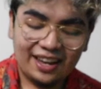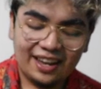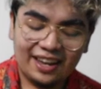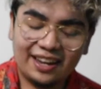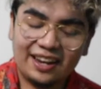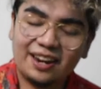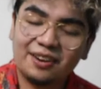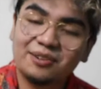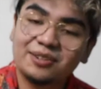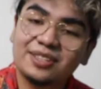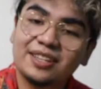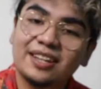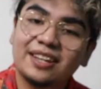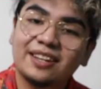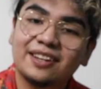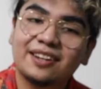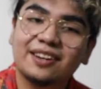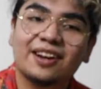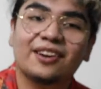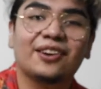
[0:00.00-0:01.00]
And I was
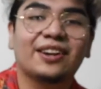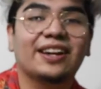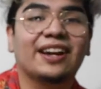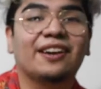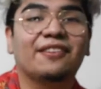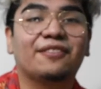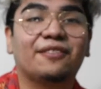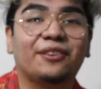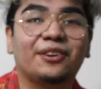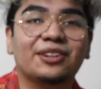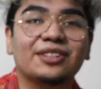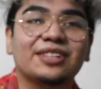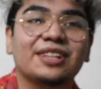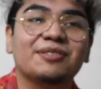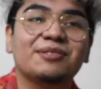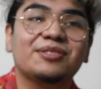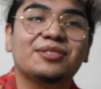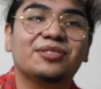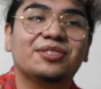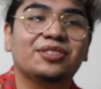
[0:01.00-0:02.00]
like, okay, at first I
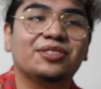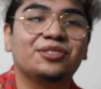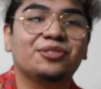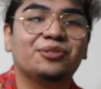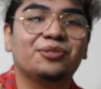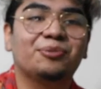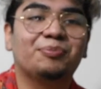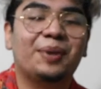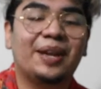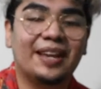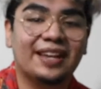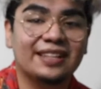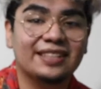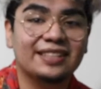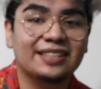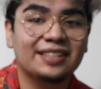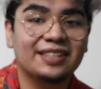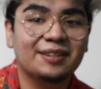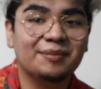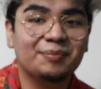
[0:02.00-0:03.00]
was going to do a
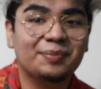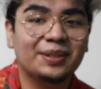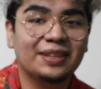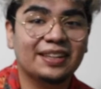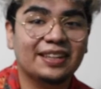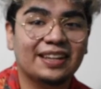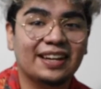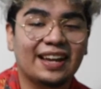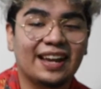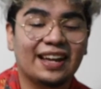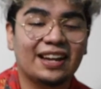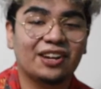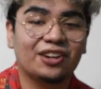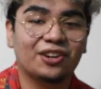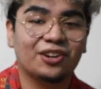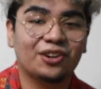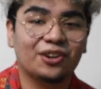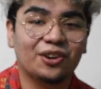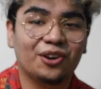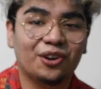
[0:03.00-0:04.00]
painting, but then I had
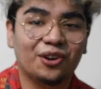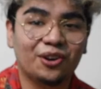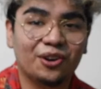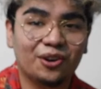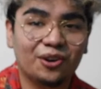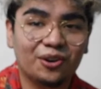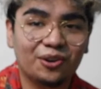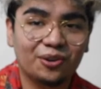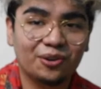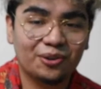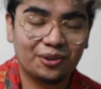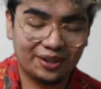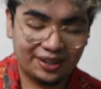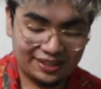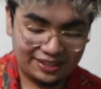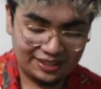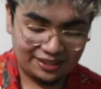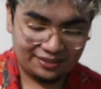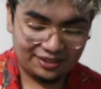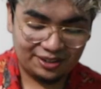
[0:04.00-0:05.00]
no
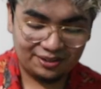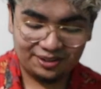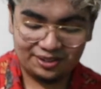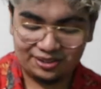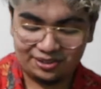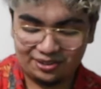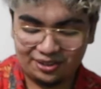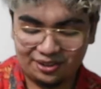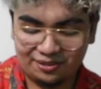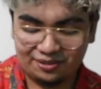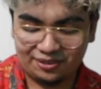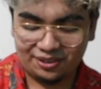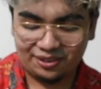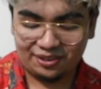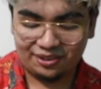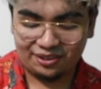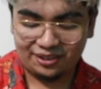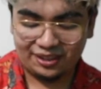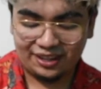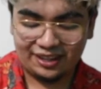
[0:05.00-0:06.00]
creativity
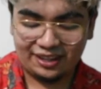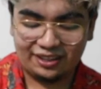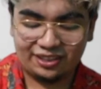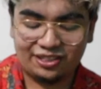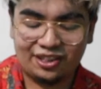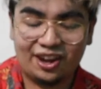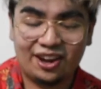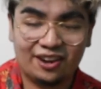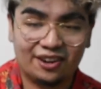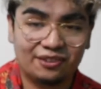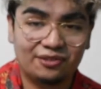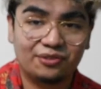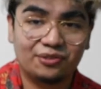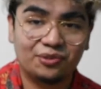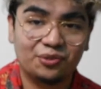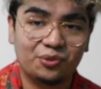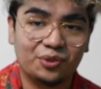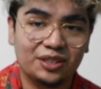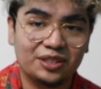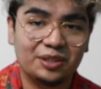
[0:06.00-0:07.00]
whatsoever or like thought of
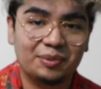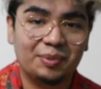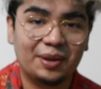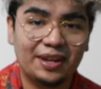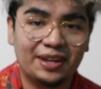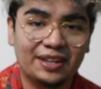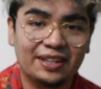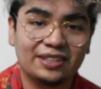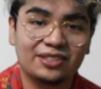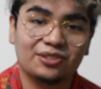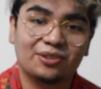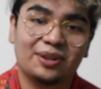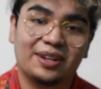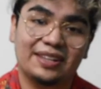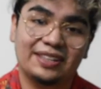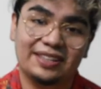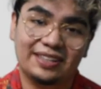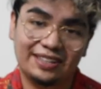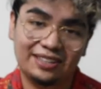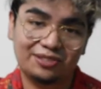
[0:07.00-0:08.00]
what to paint. So I
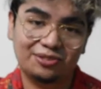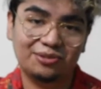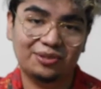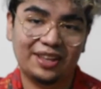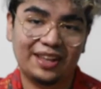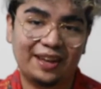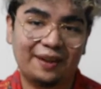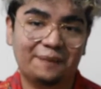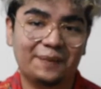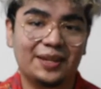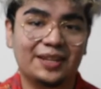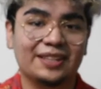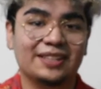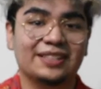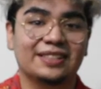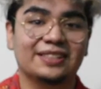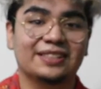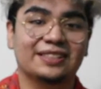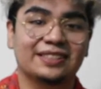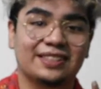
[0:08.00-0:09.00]
didn't do that
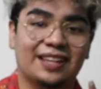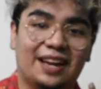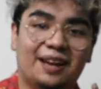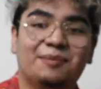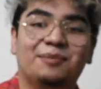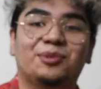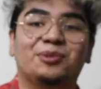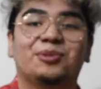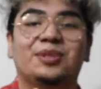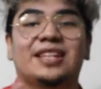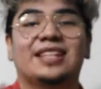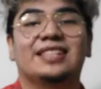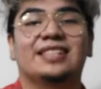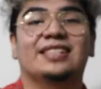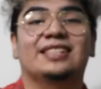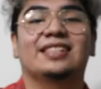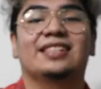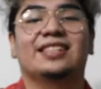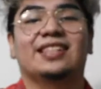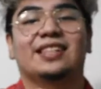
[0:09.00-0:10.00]
because I'm too
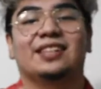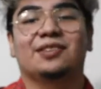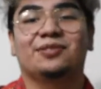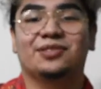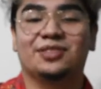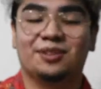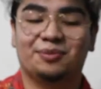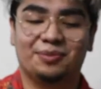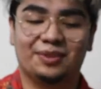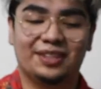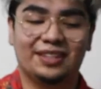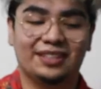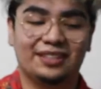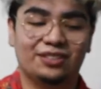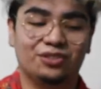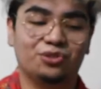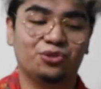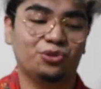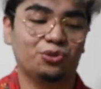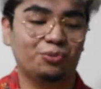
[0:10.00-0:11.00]
lazy to think of
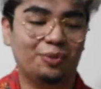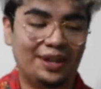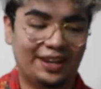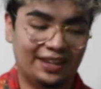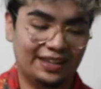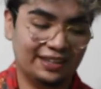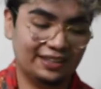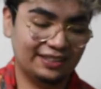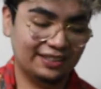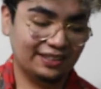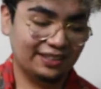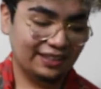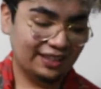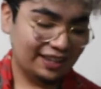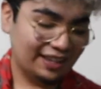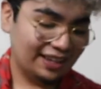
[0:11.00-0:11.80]
something to paint.